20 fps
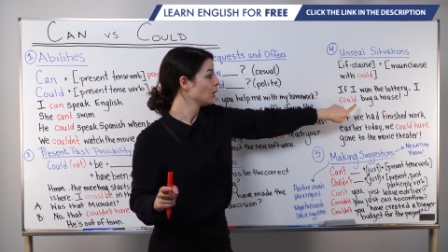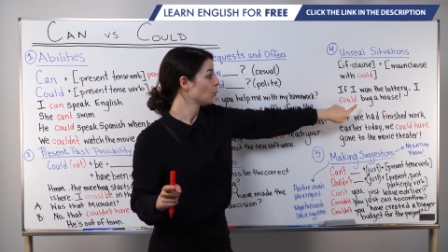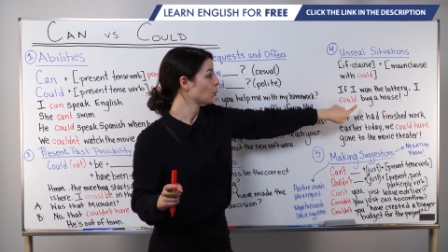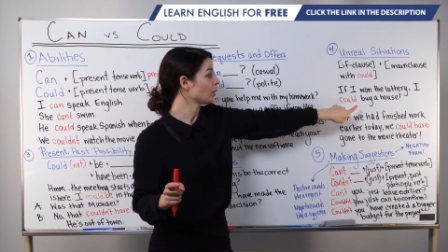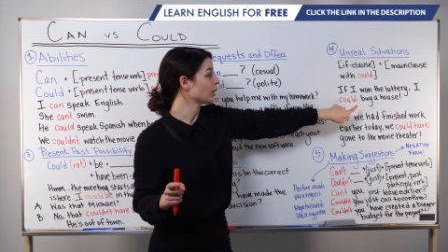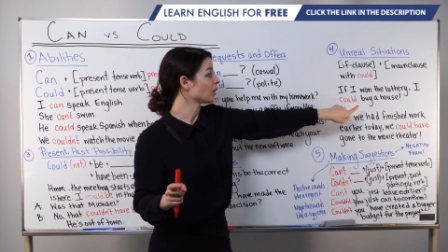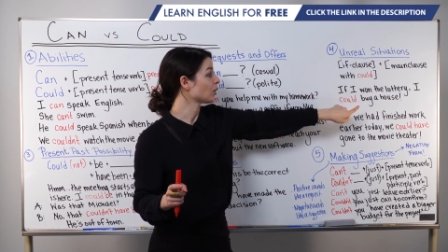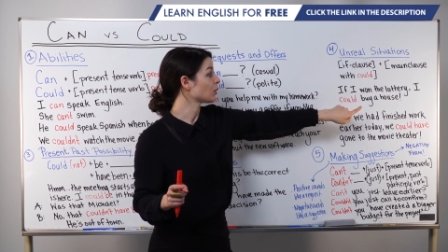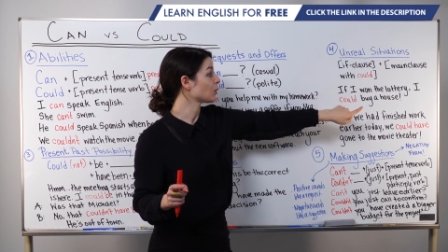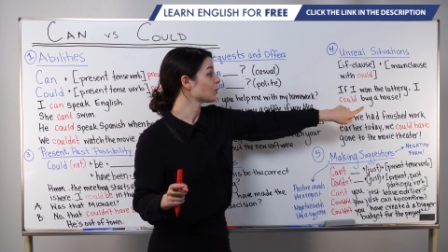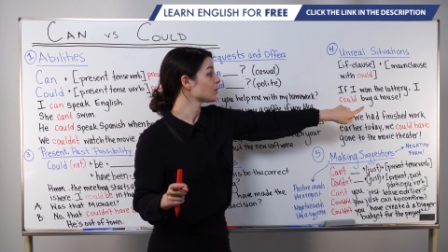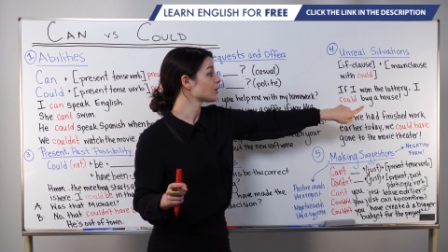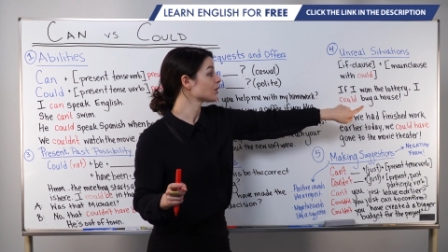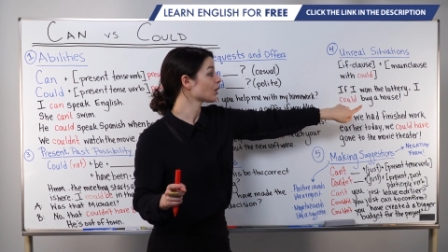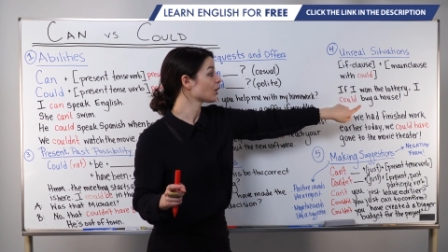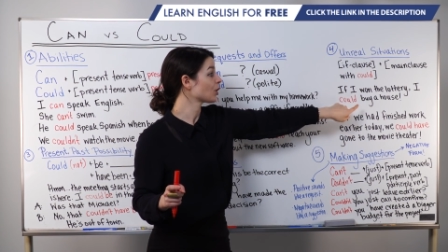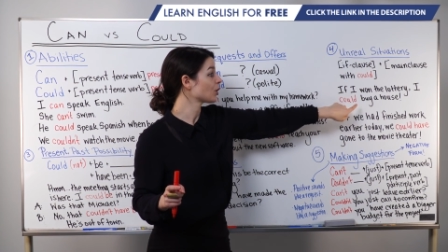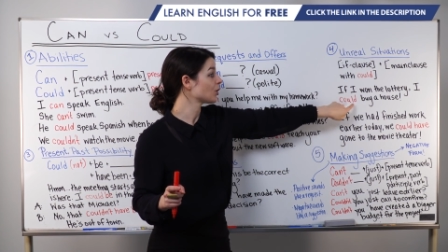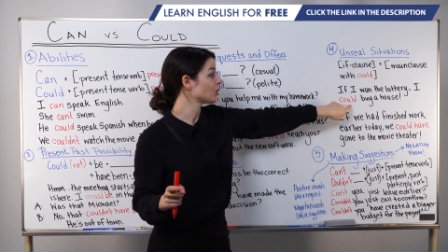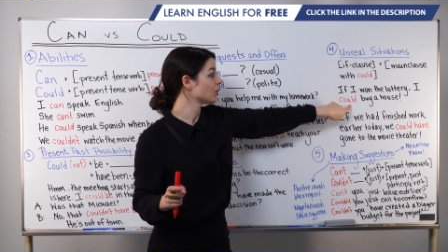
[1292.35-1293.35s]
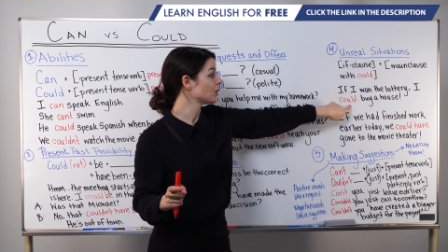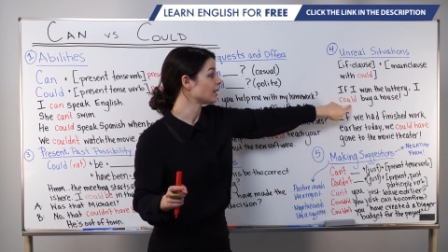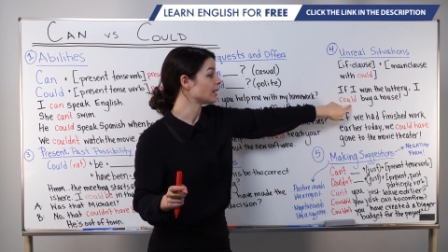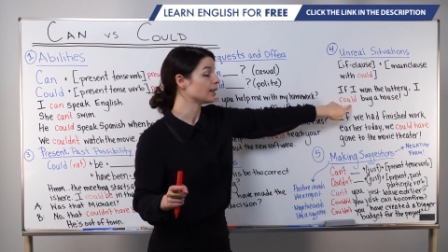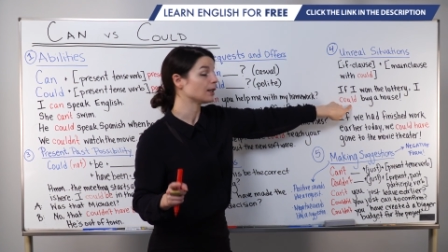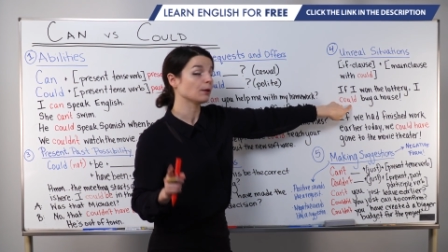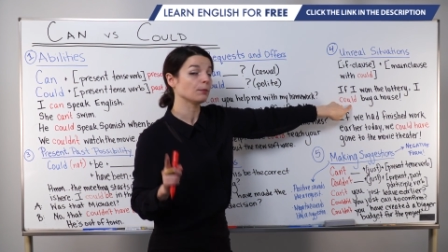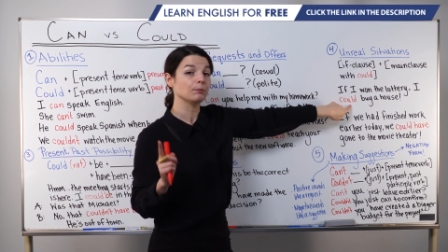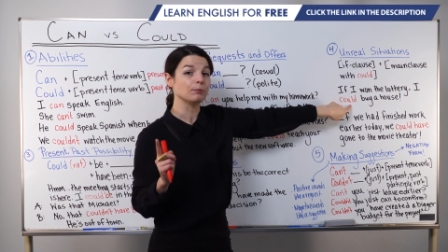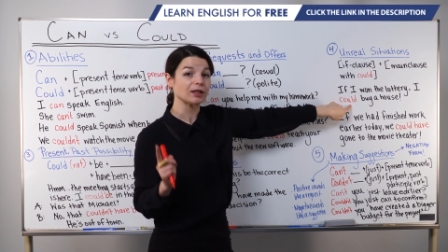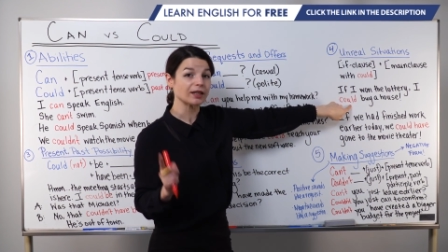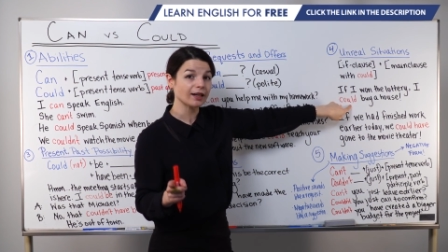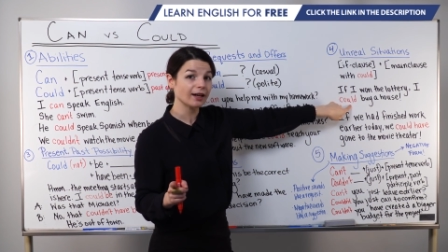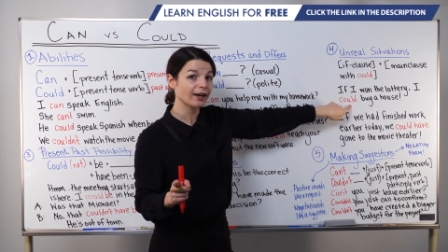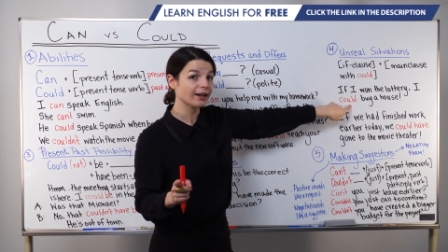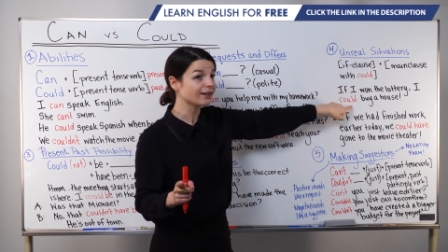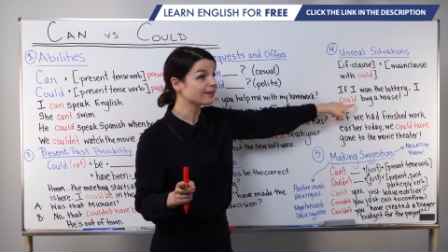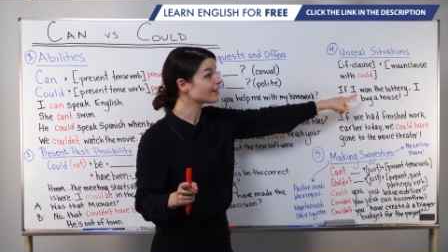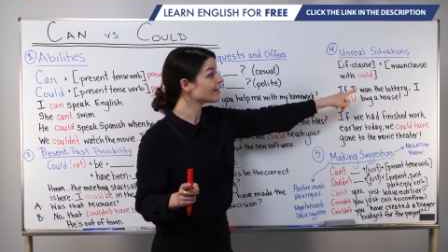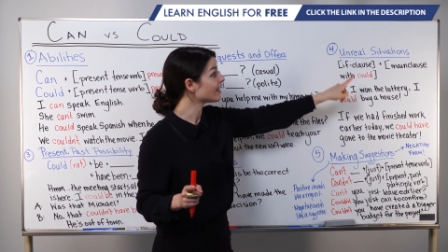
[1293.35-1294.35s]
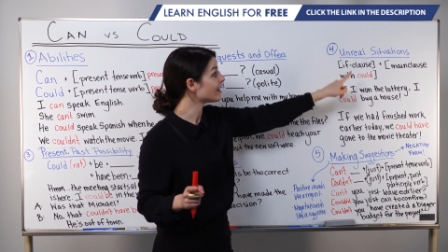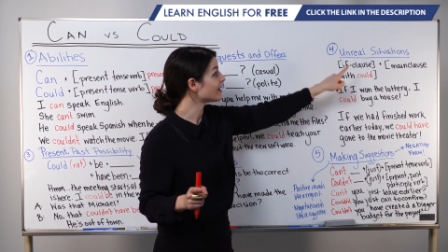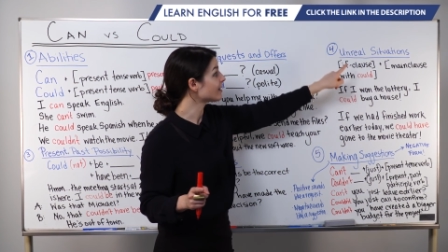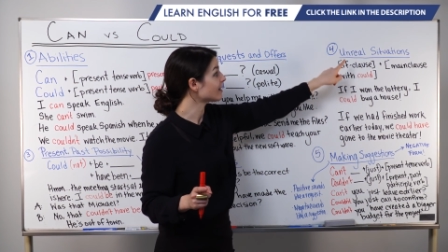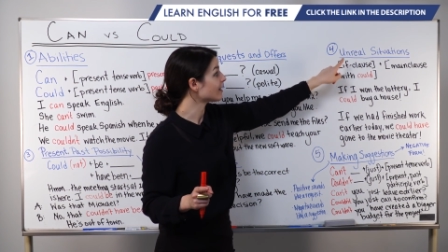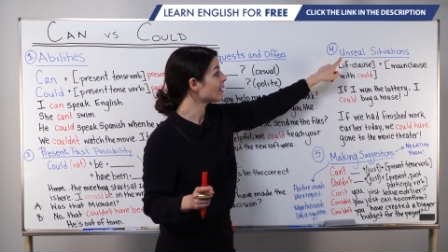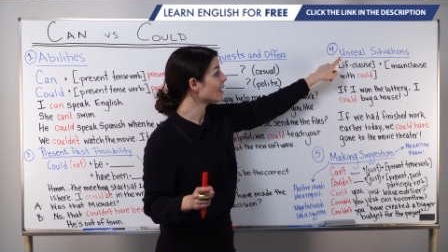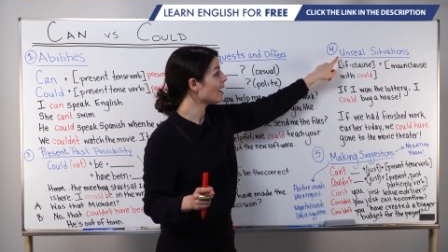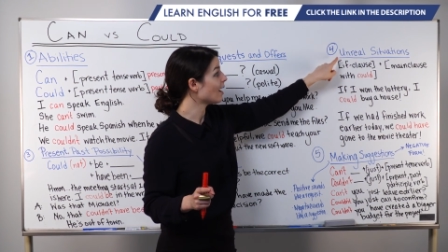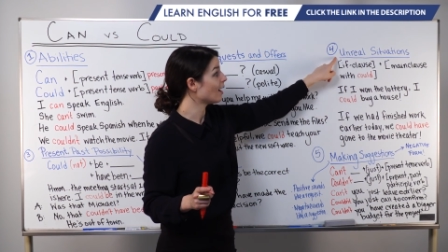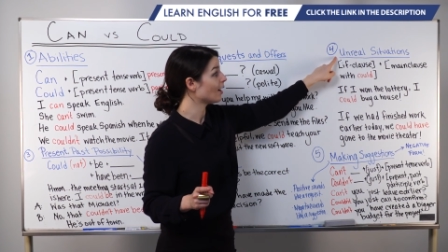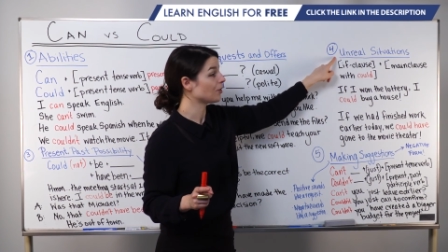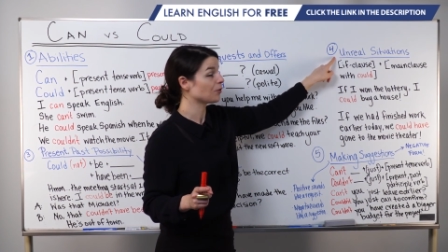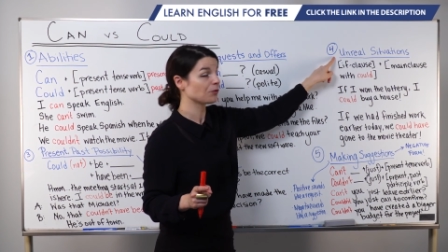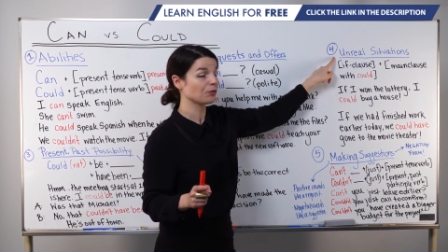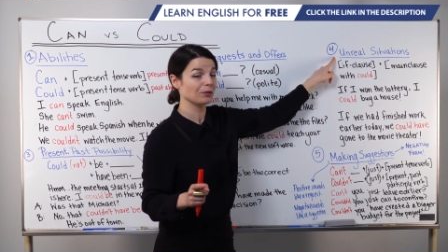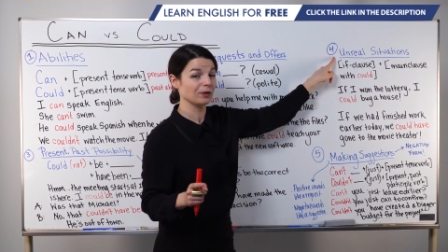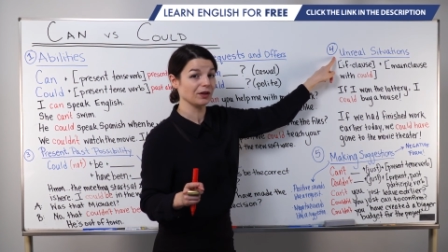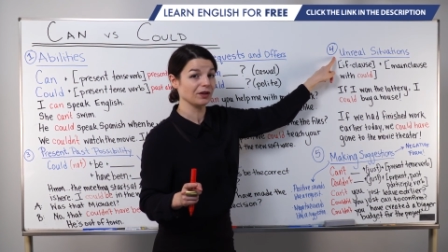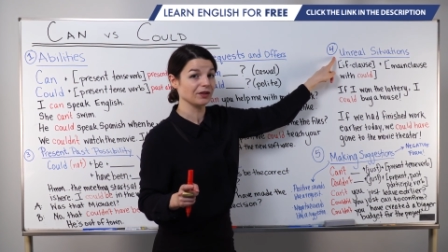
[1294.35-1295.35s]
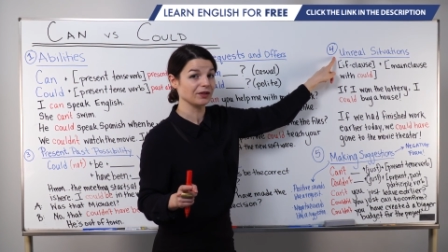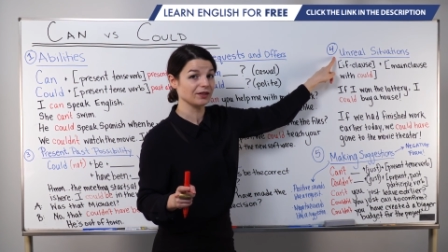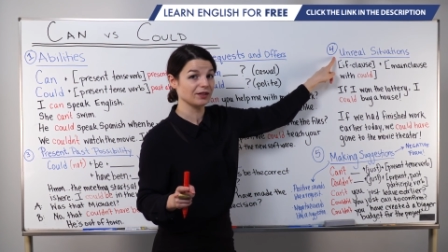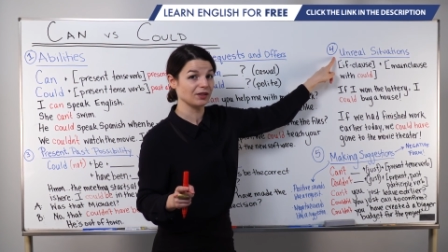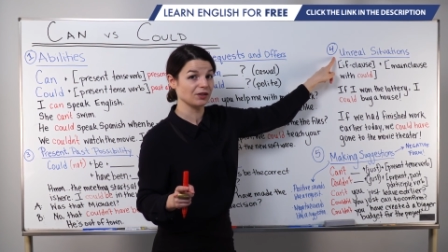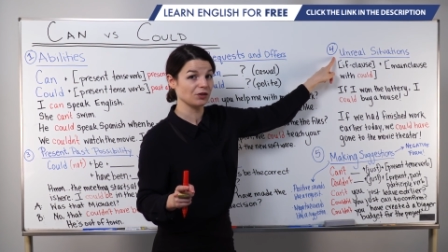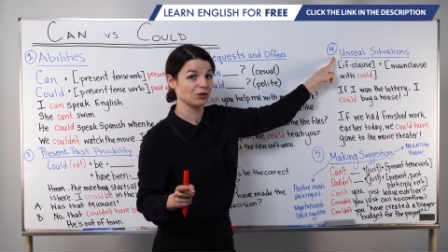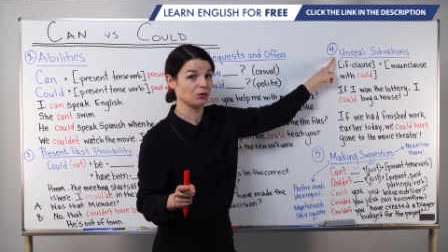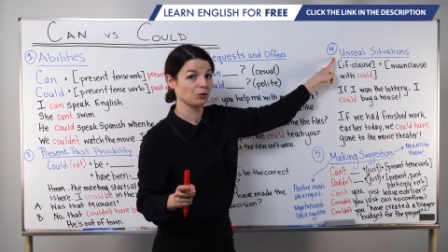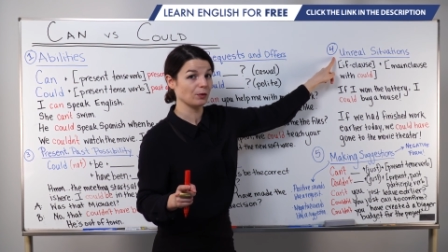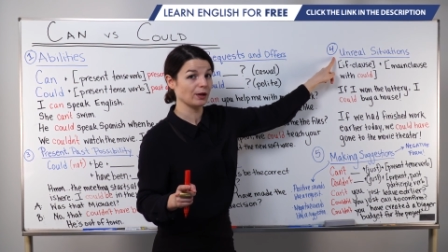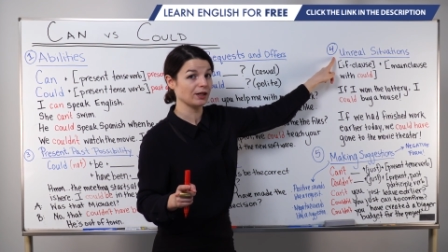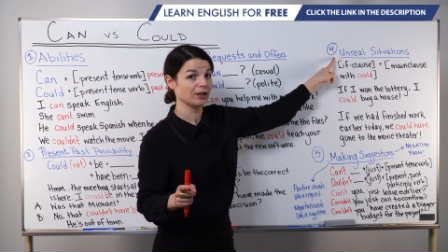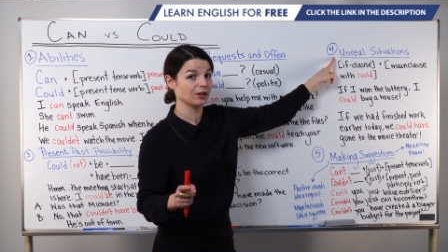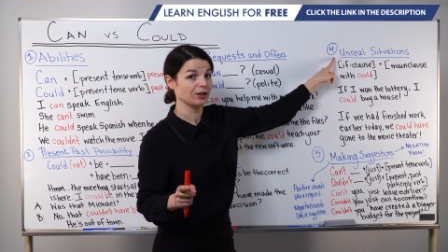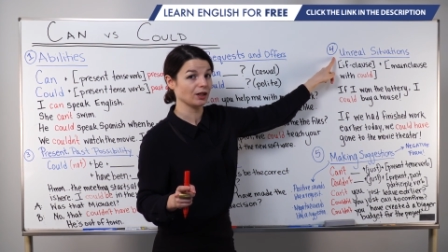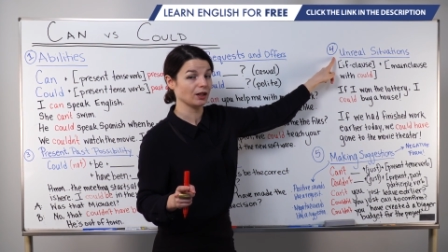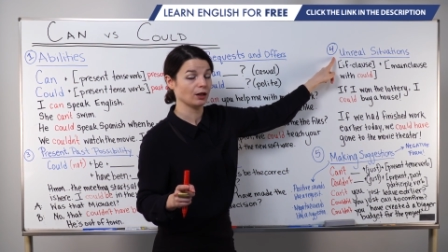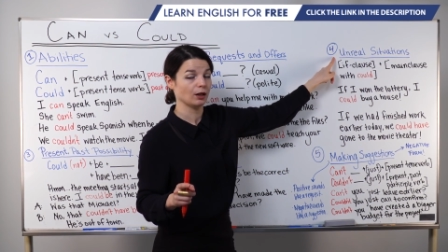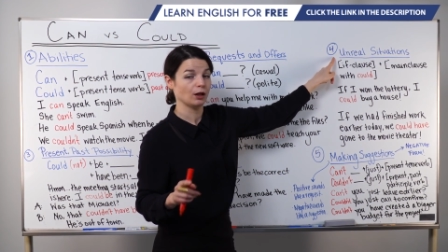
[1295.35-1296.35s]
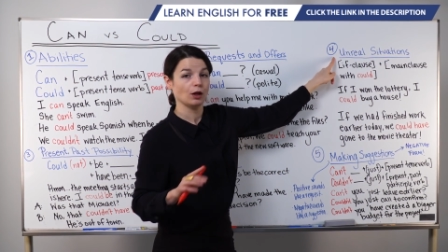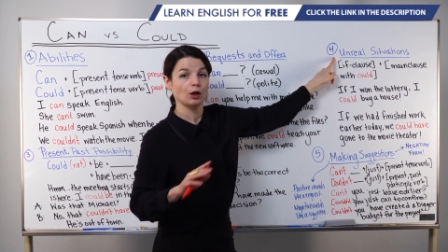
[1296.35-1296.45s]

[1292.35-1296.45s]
We use could because it's an unreal situation.